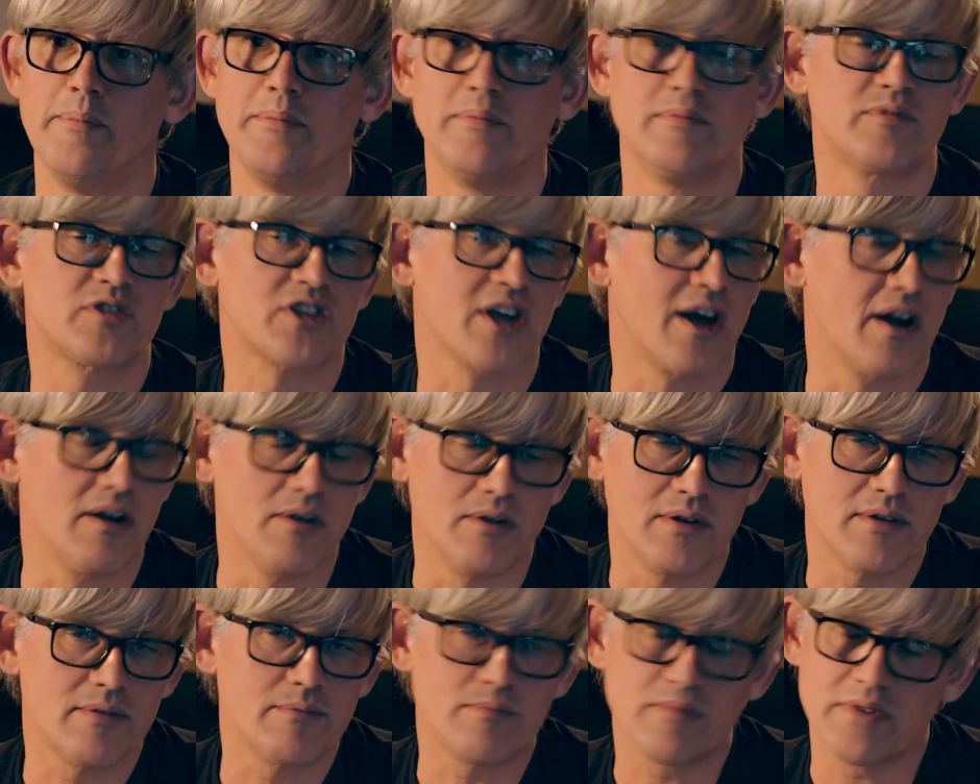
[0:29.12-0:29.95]

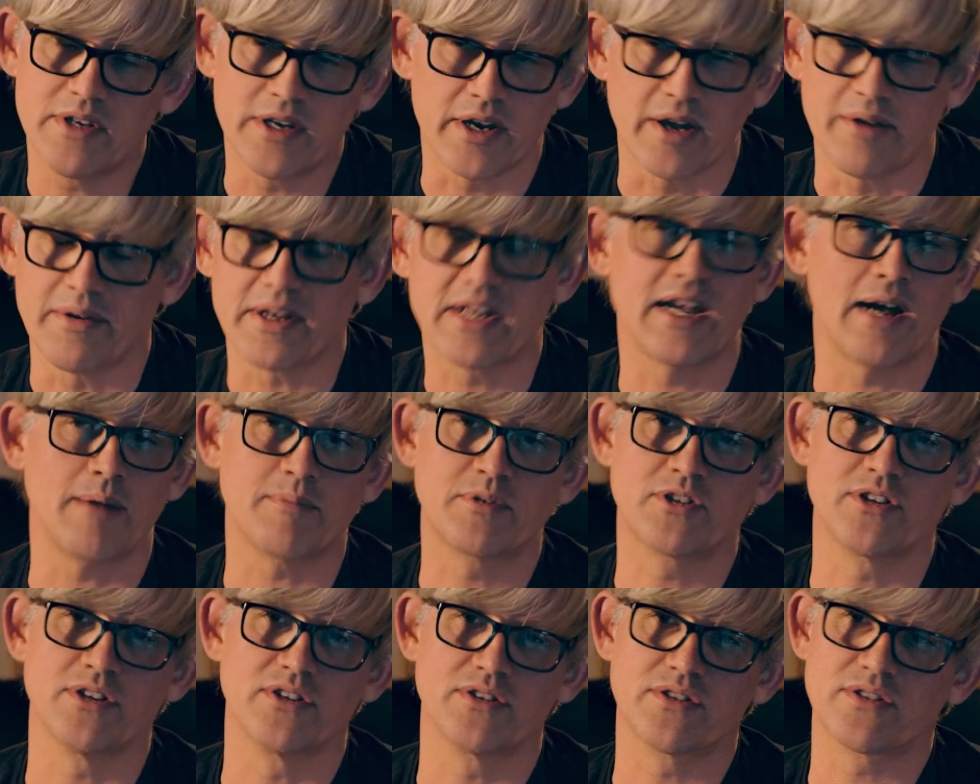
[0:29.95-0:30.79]
So, you know, it
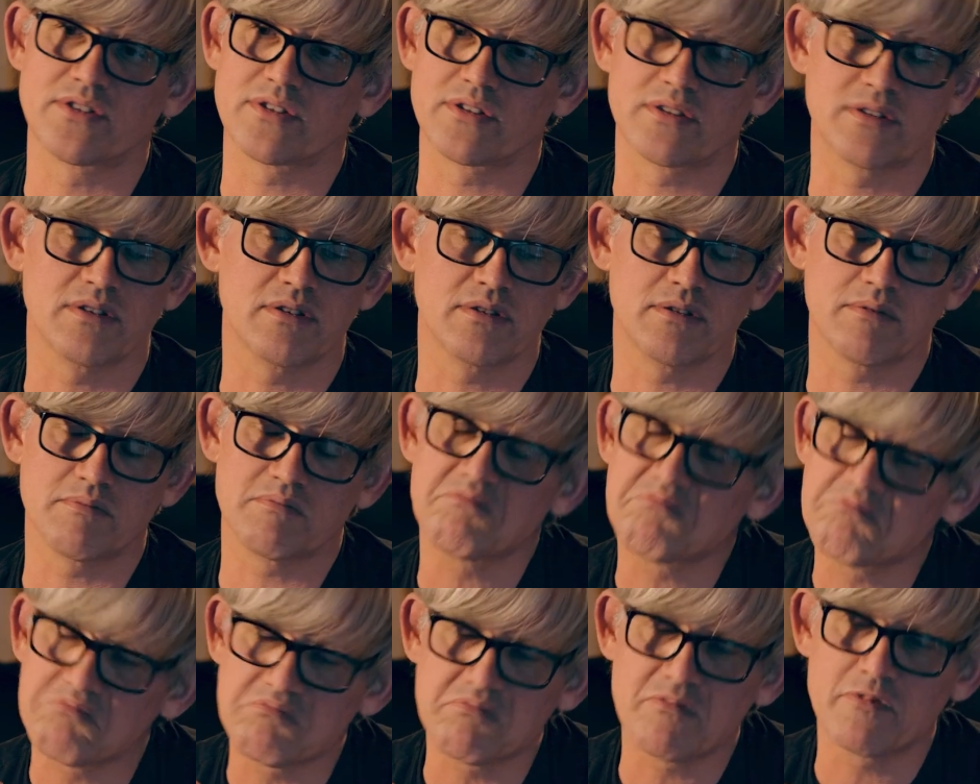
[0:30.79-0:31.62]
captures
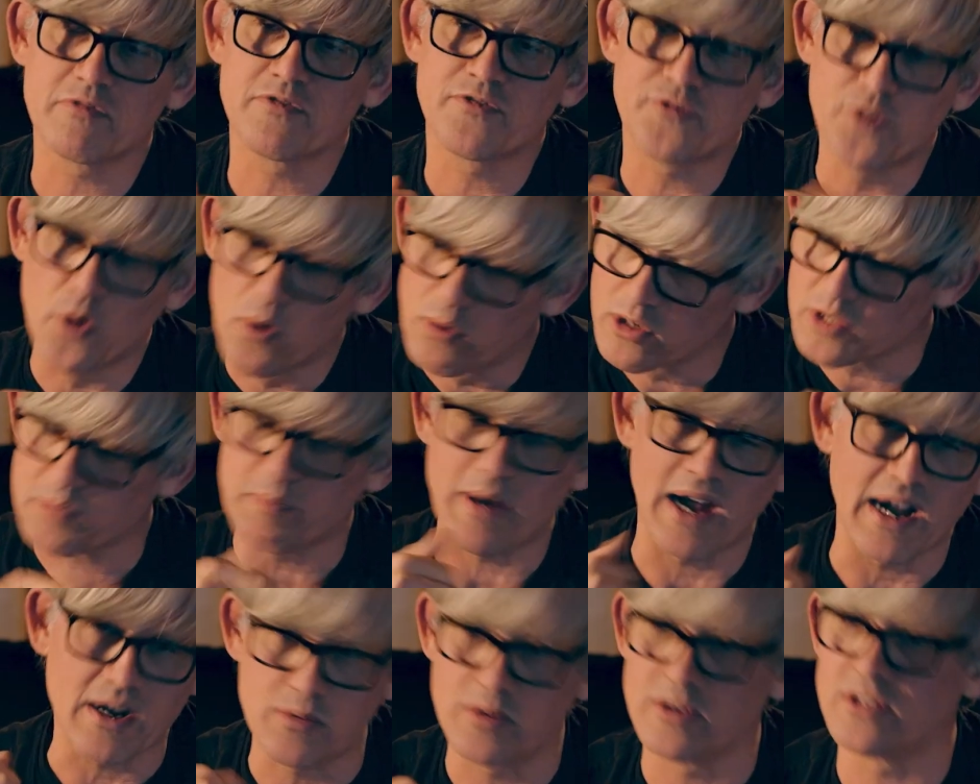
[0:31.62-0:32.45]
forwards,
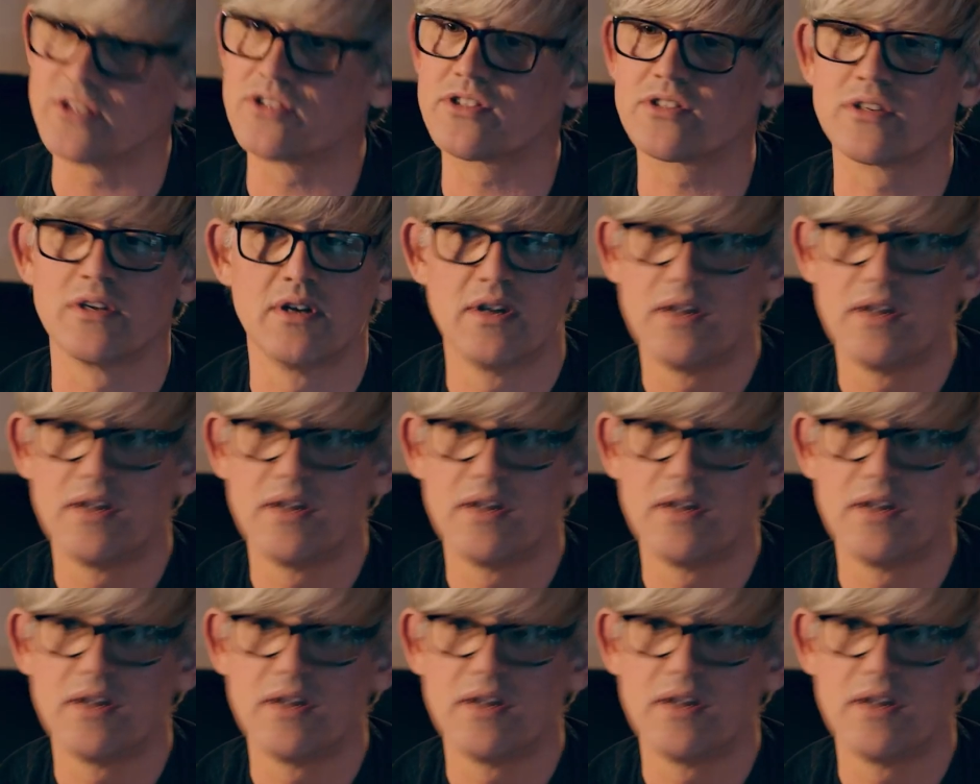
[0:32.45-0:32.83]
backwards,